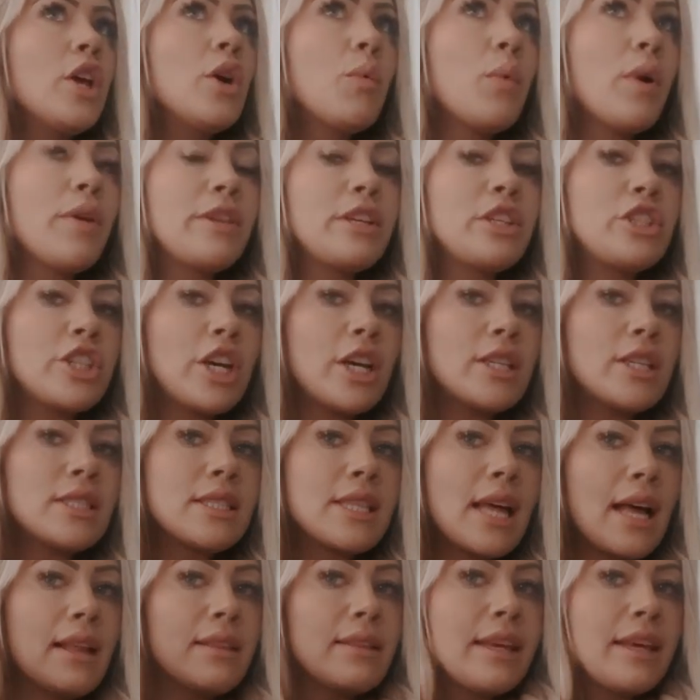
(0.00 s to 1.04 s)
with just
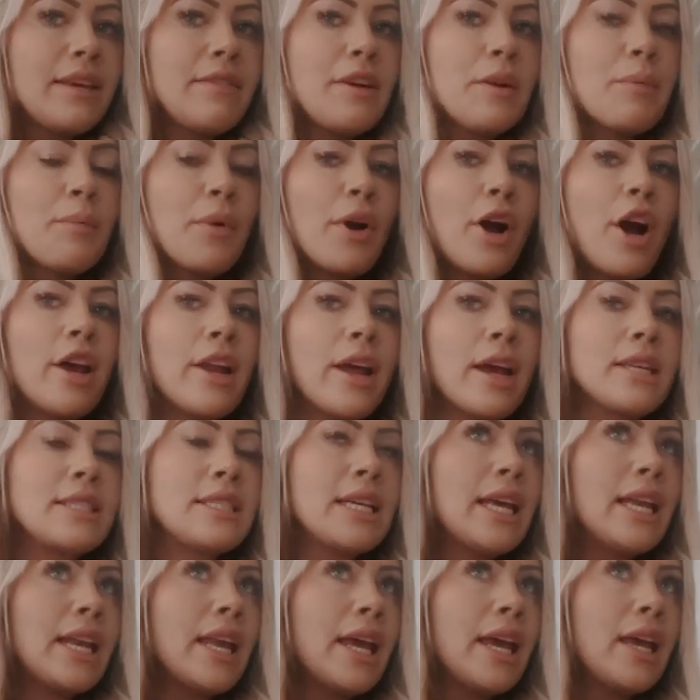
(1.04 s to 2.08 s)
that leave-in product
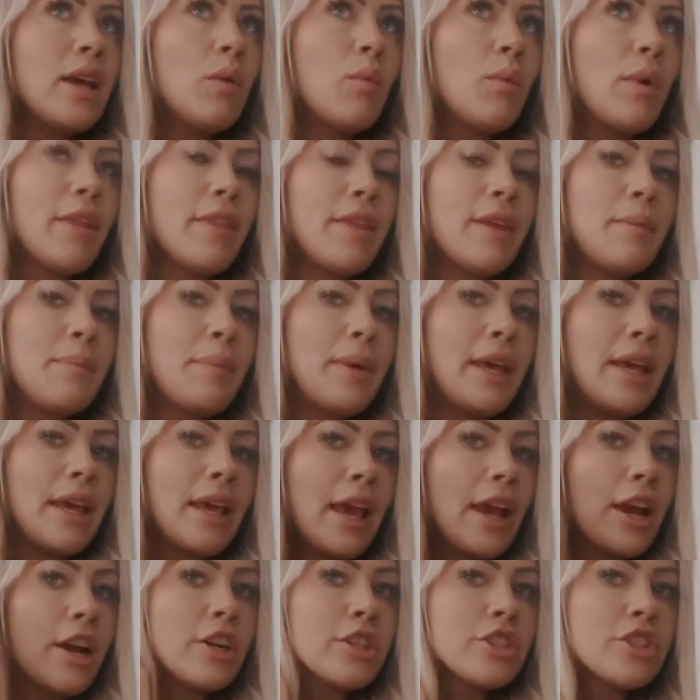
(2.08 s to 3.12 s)
in it with it being
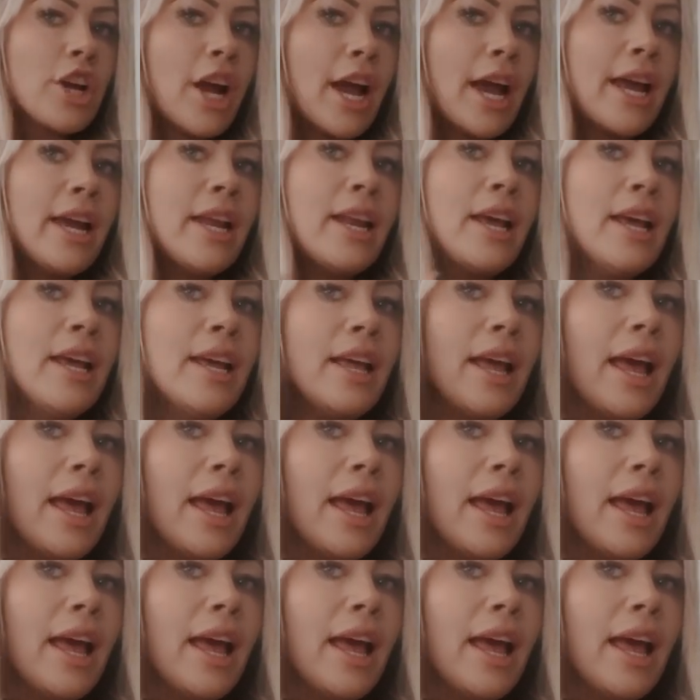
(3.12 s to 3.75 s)
air dried